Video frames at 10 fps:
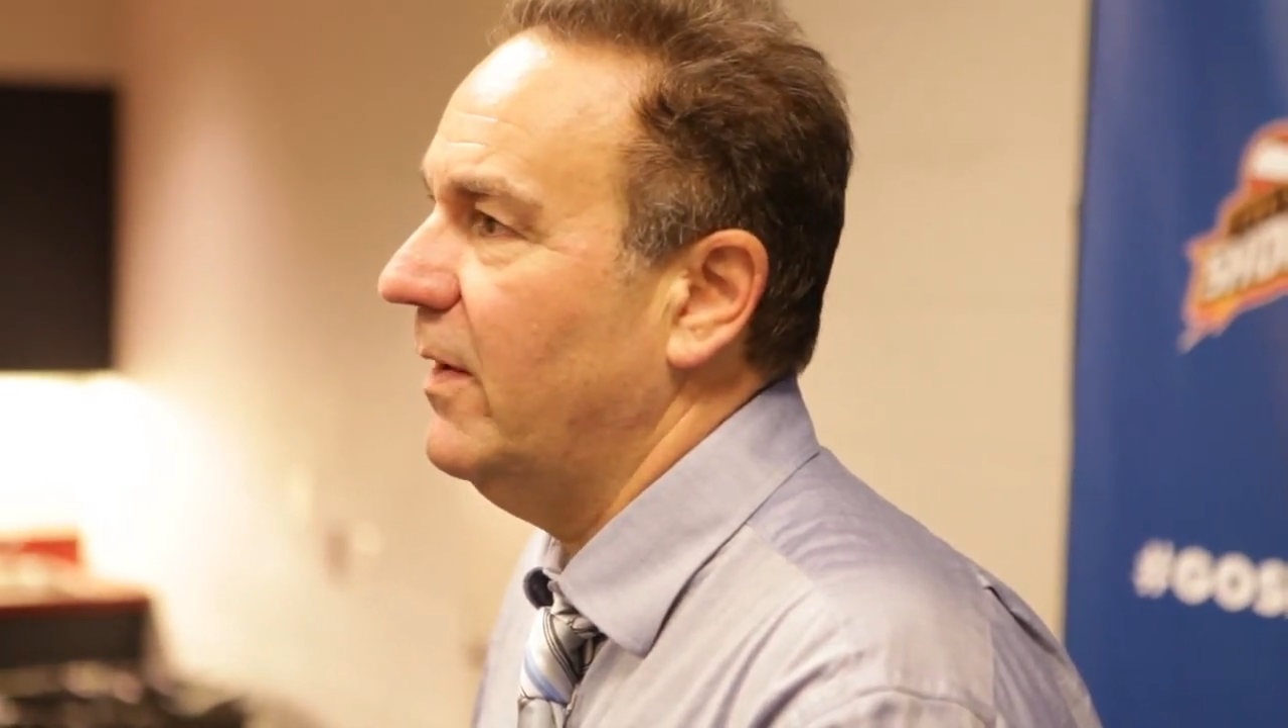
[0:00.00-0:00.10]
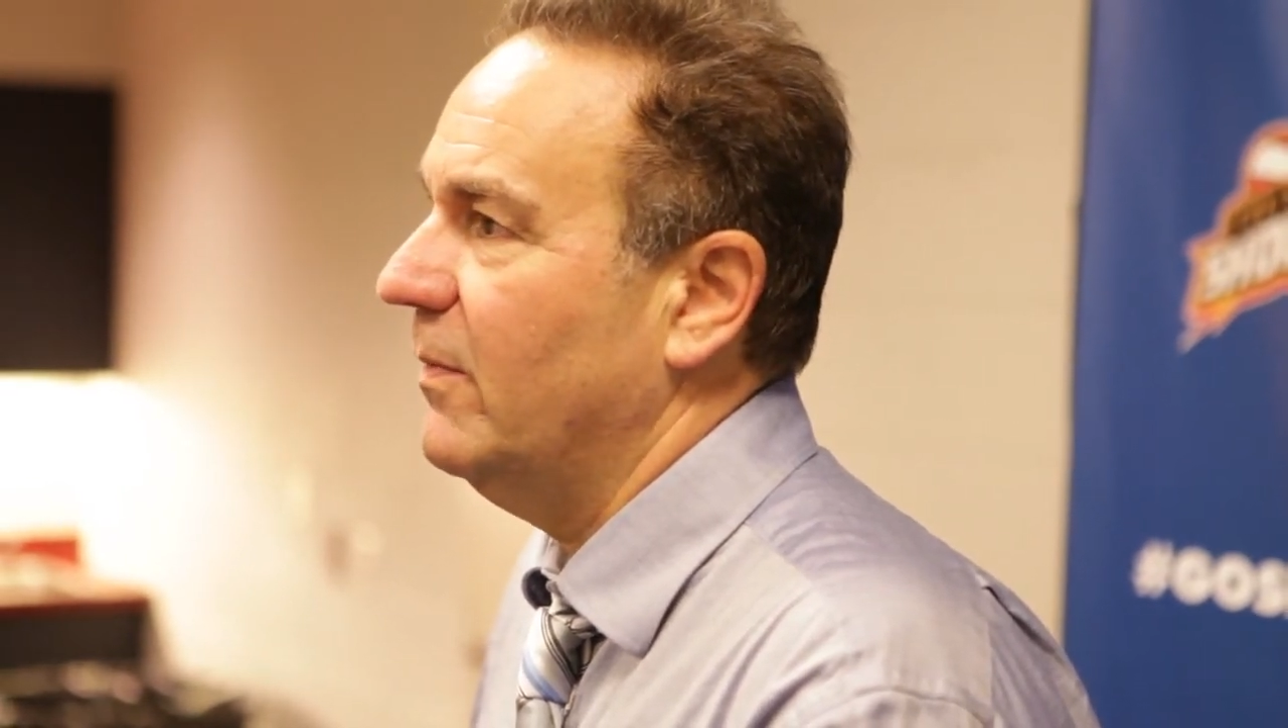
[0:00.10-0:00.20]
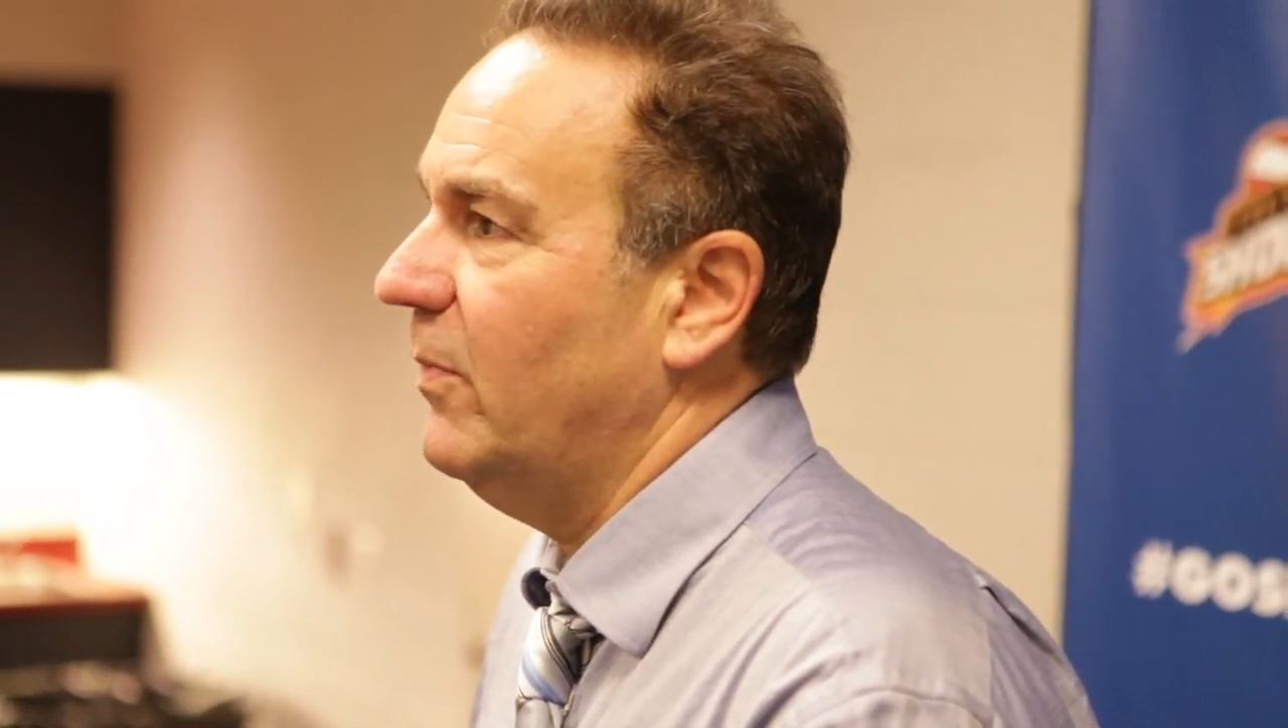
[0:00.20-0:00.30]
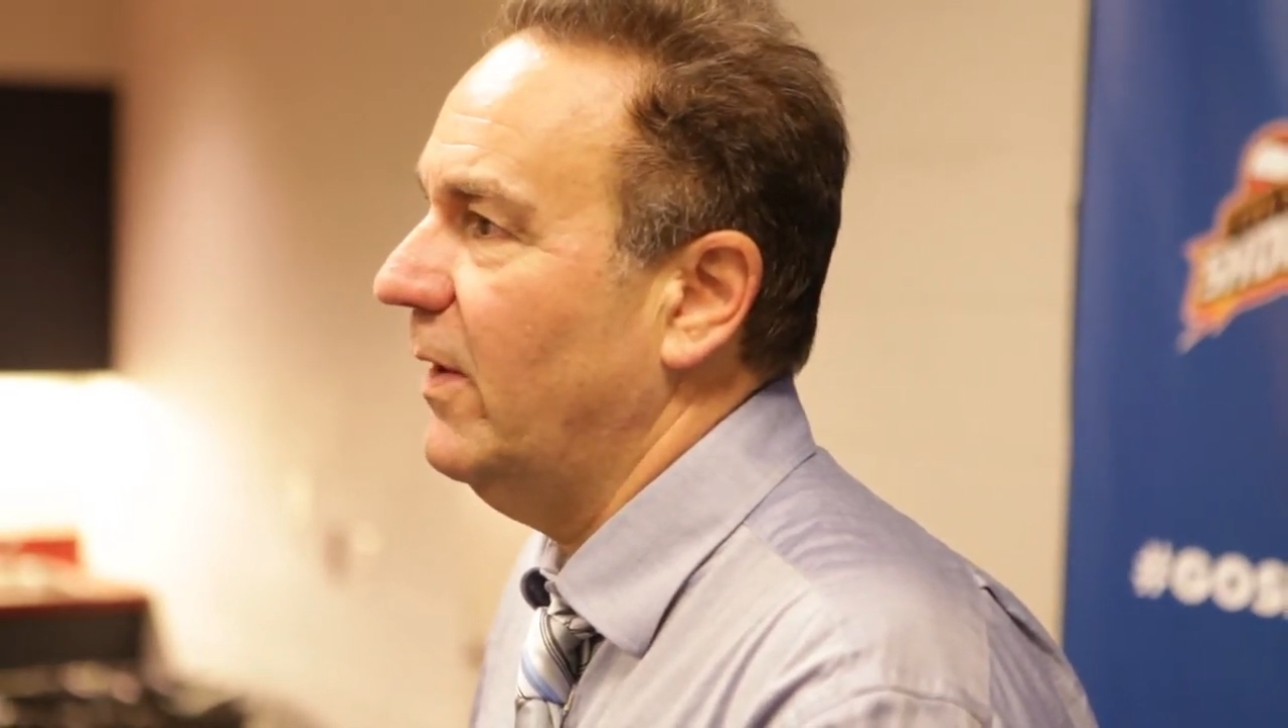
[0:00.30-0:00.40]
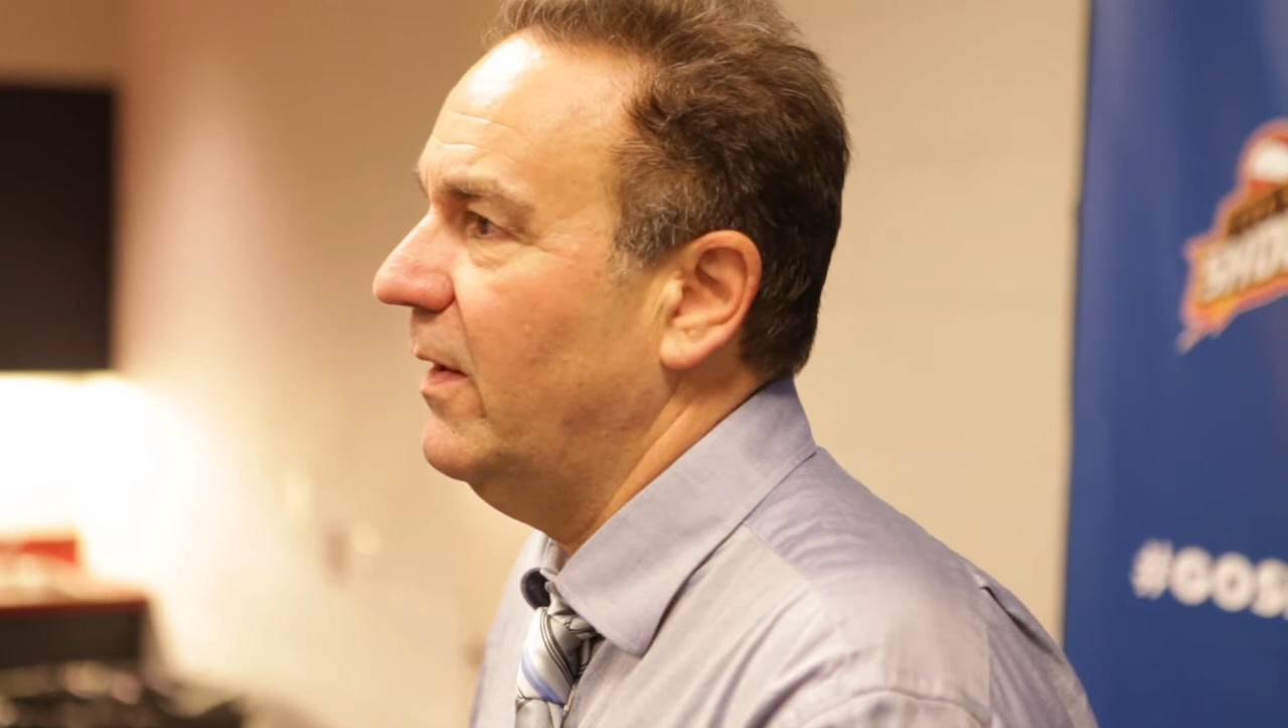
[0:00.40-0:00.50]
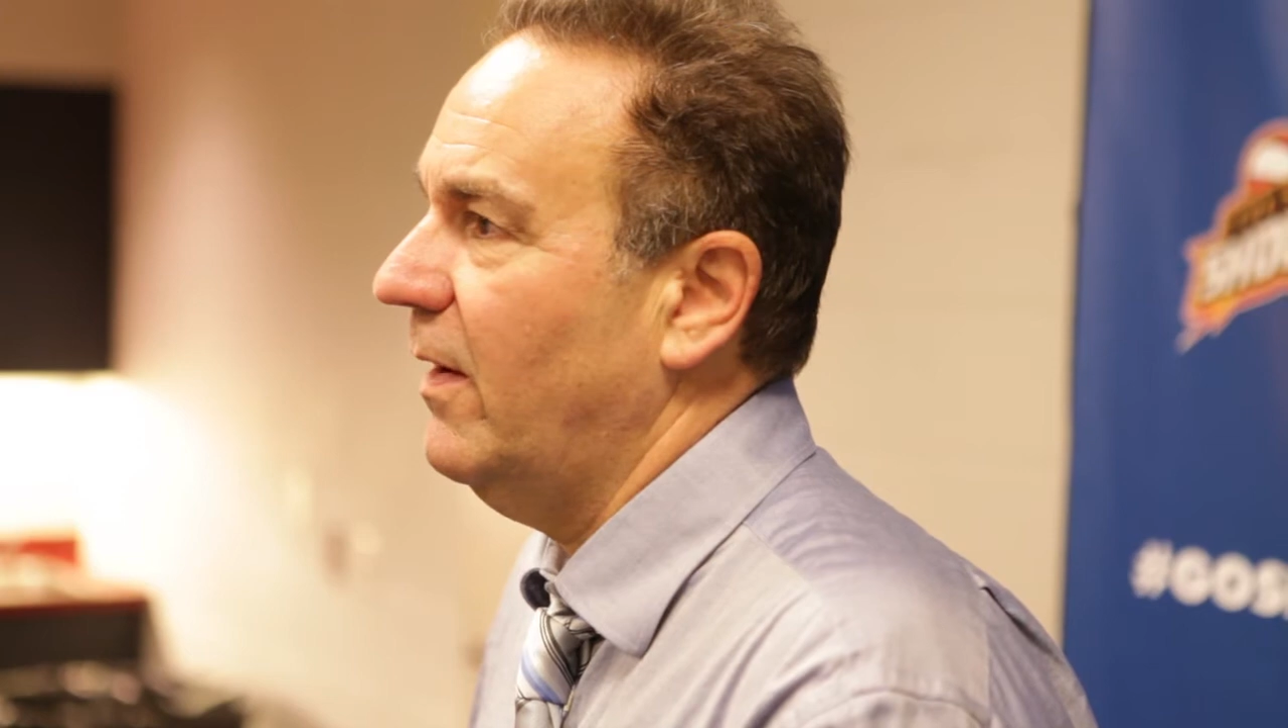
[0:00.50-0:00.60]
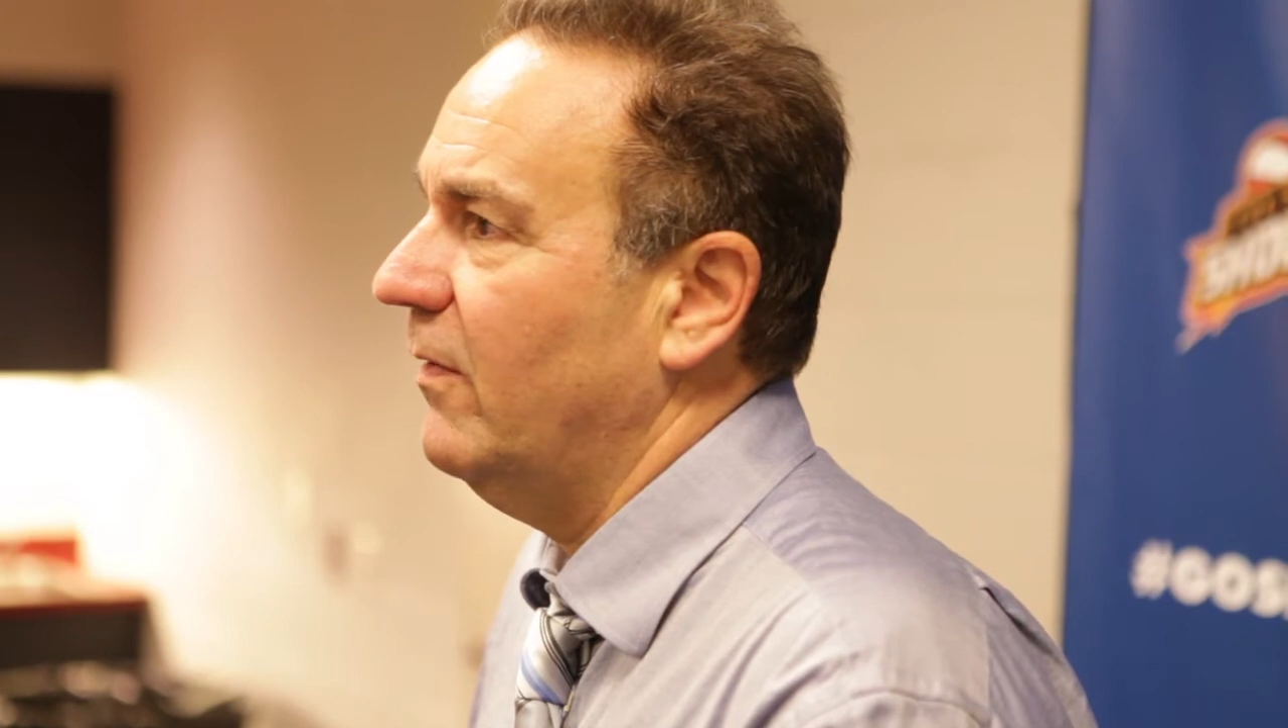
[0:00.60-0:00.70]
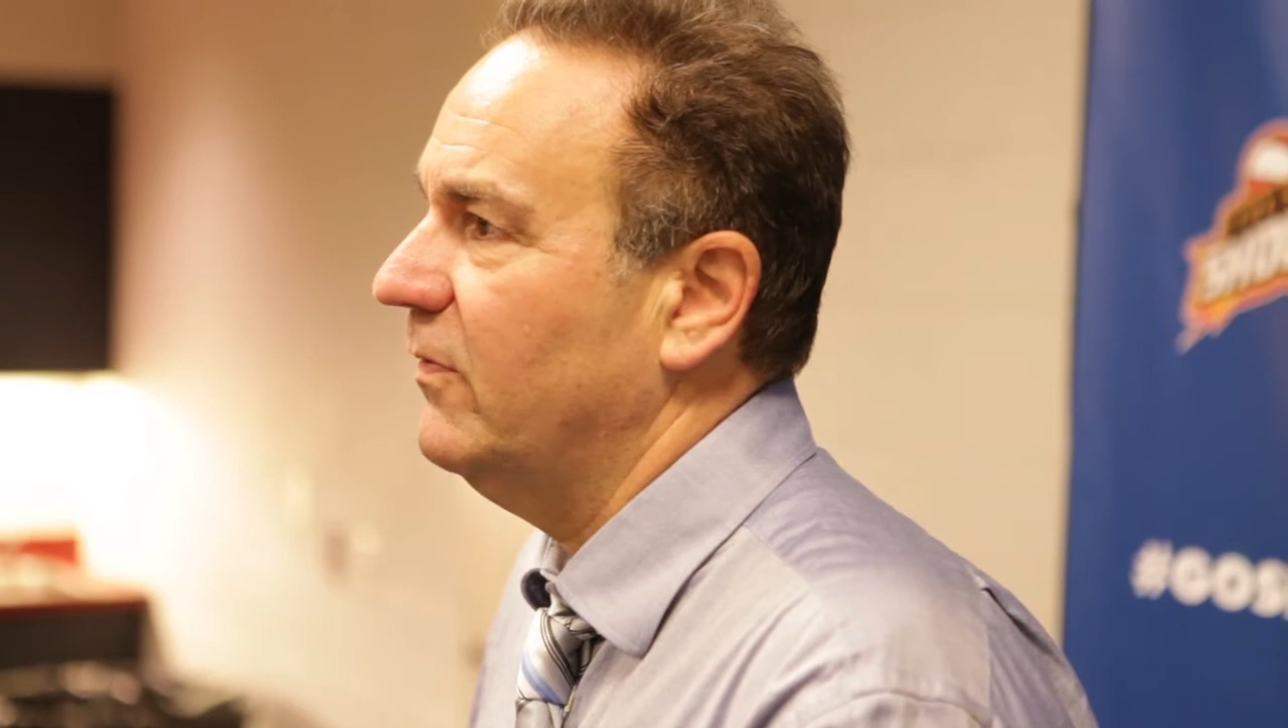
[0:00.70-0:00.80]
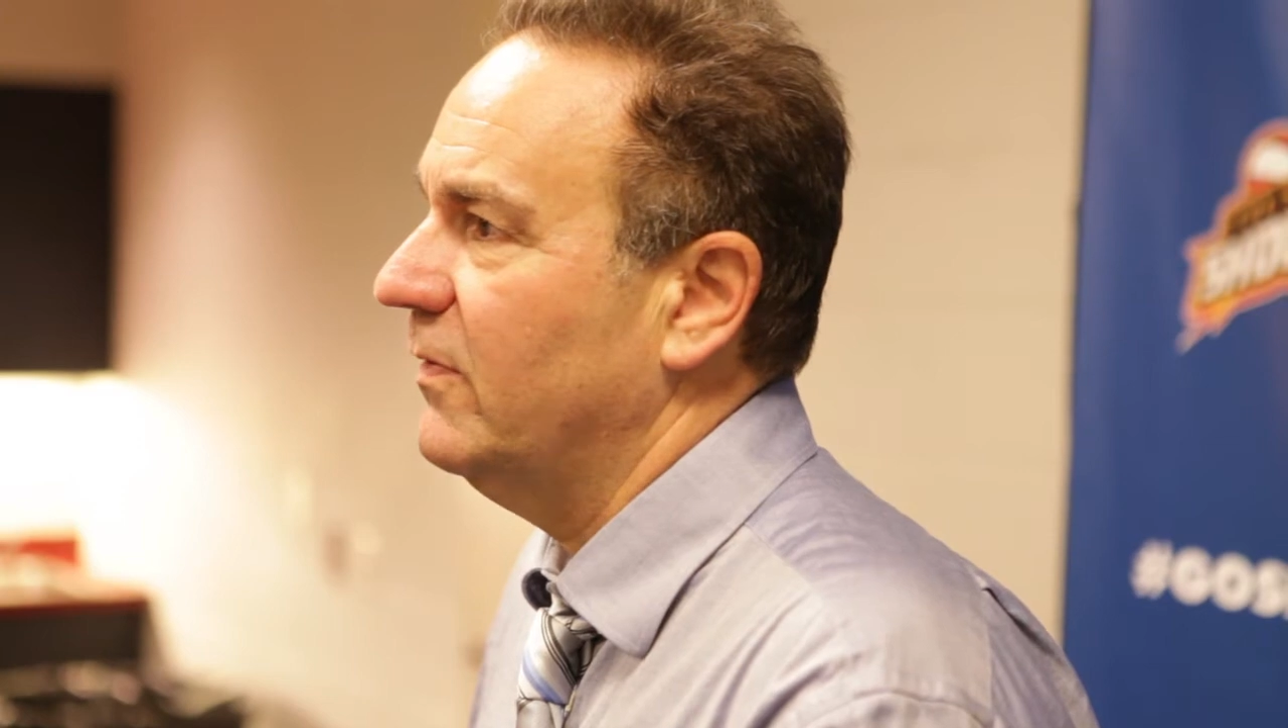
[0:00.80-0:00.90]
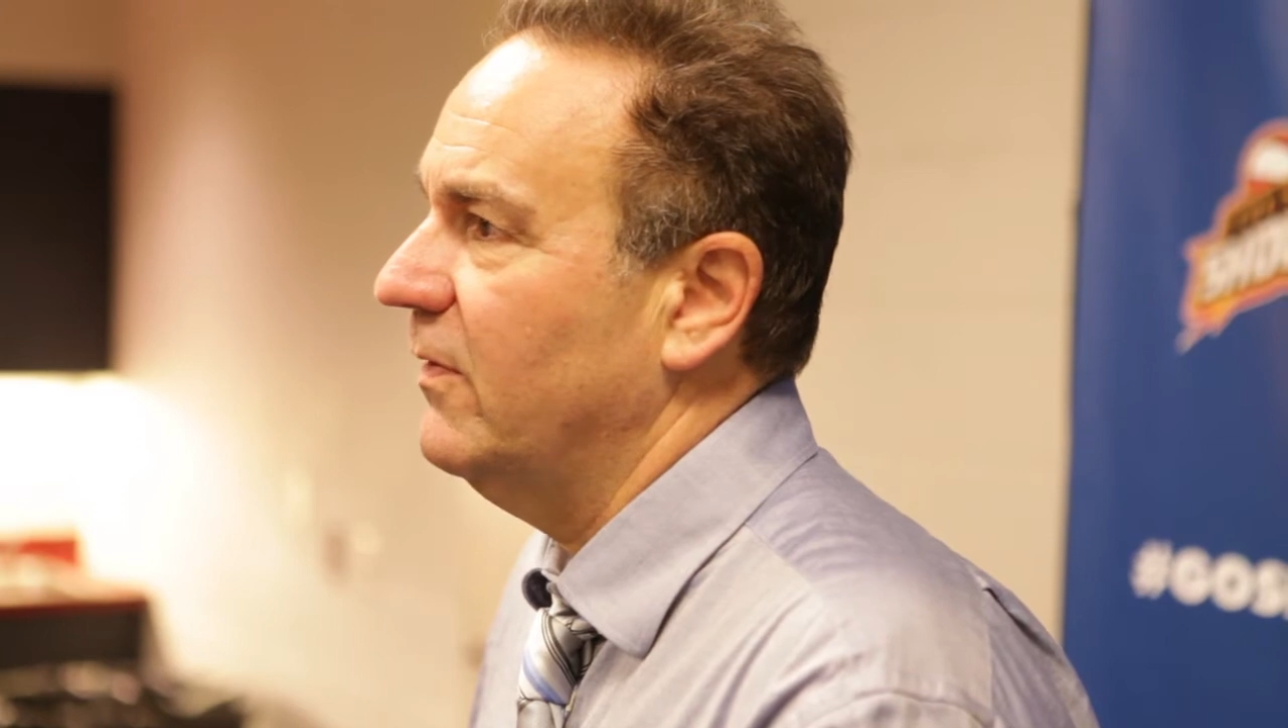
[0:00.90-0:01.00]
the playoffs.